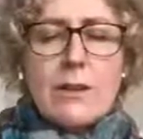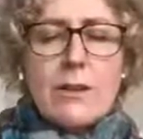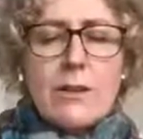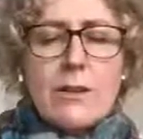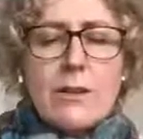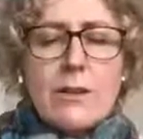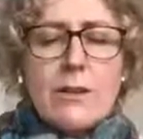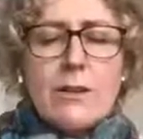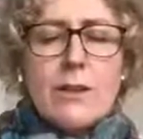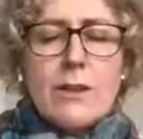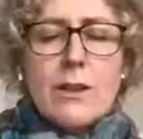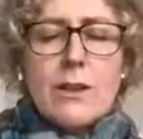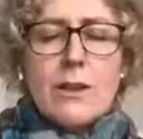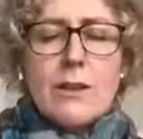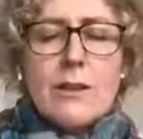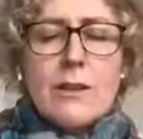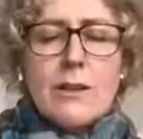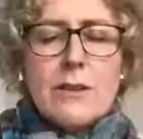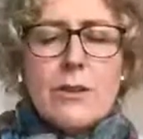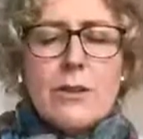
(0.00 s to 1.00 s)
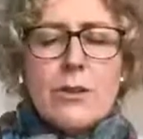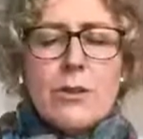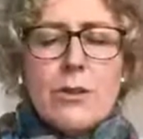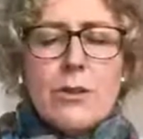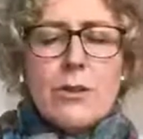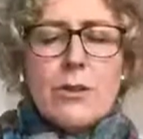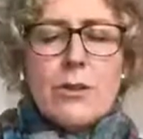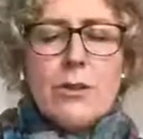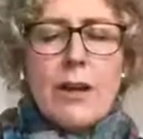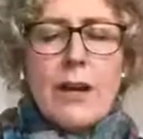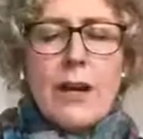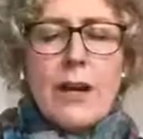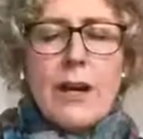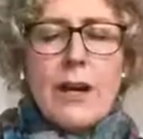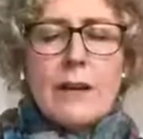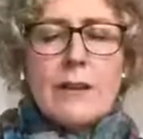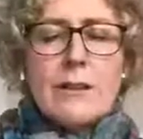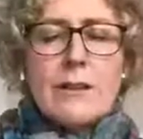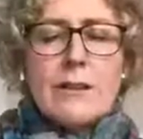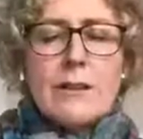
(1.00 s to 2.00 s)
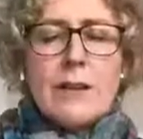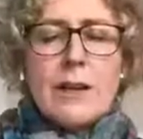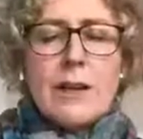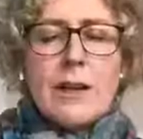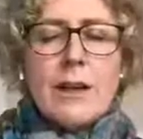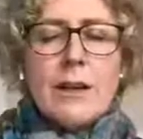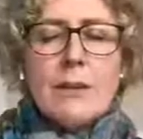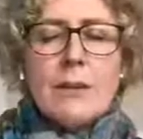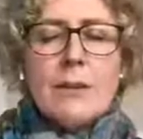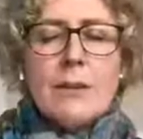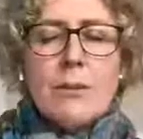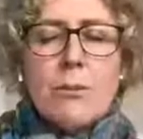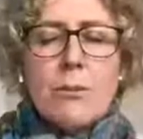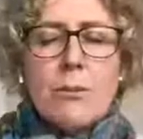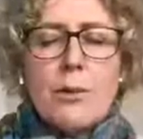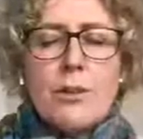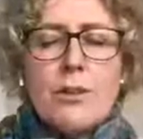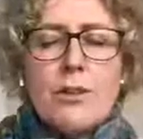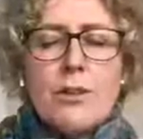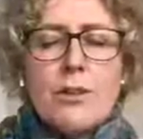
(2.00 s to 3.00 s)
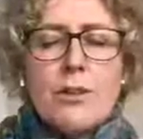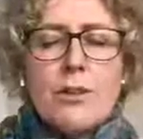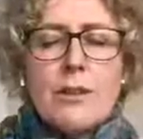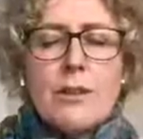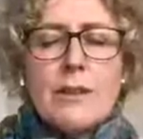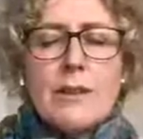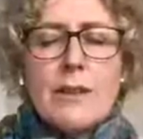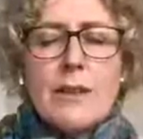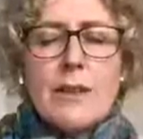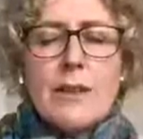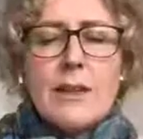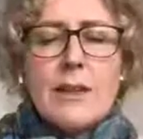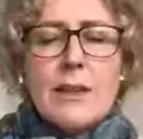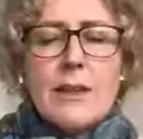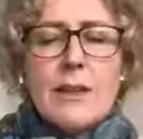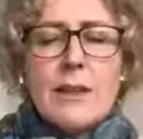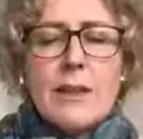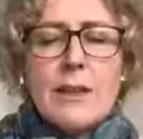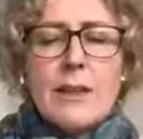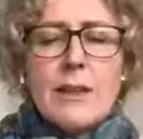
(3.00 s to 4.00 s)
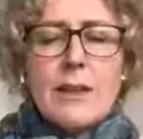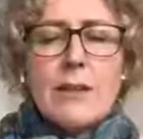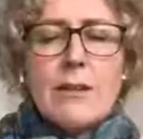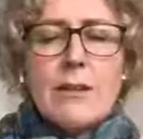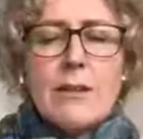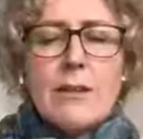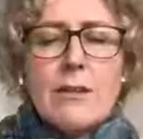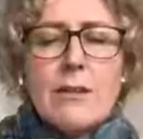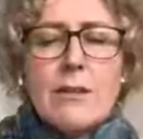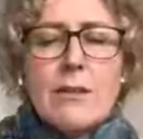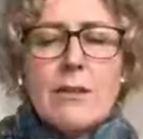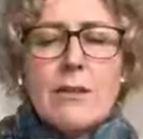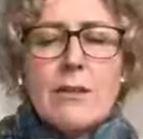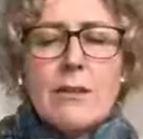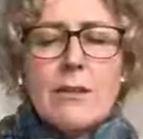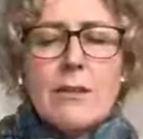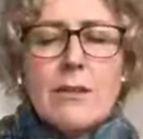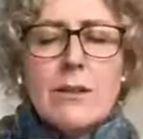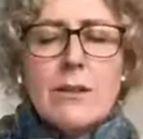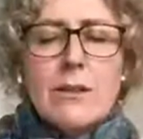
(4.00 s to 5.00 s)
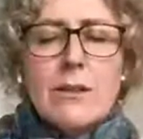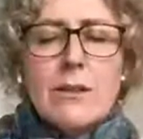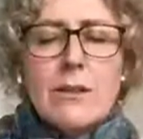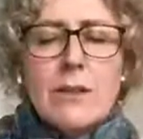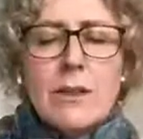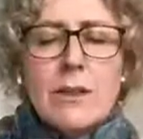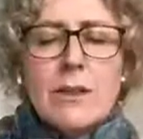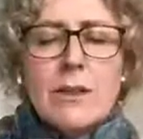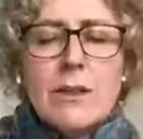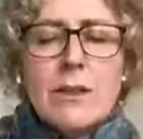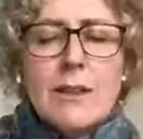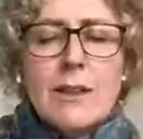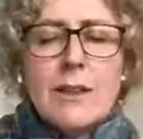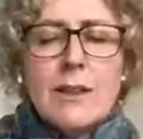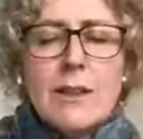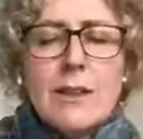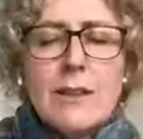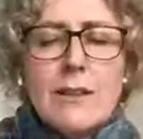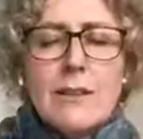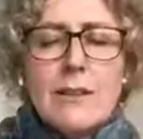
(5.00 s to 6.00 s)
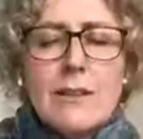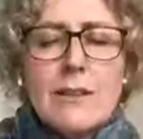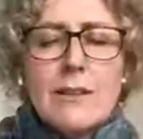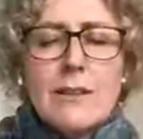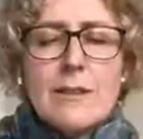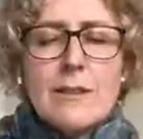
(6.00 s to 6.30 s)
So look at this through your heart's eyes, and what do you see here when you see this